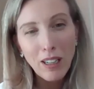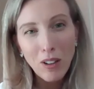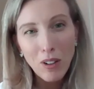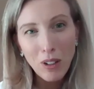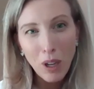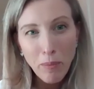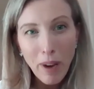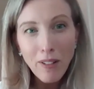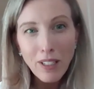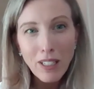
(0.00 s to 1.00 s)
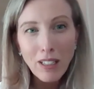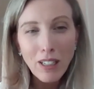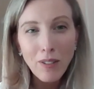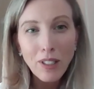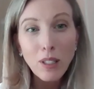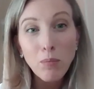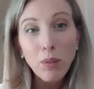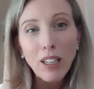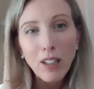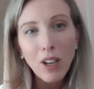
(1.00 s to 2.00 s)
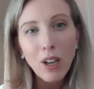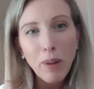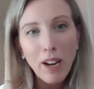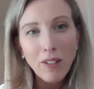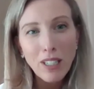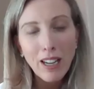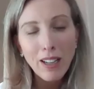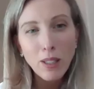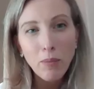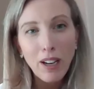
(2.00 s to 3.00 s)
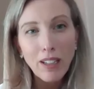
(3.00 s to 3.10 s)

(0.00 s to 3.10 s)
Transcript: in our co-parenting service is bring in a co-parenting expert,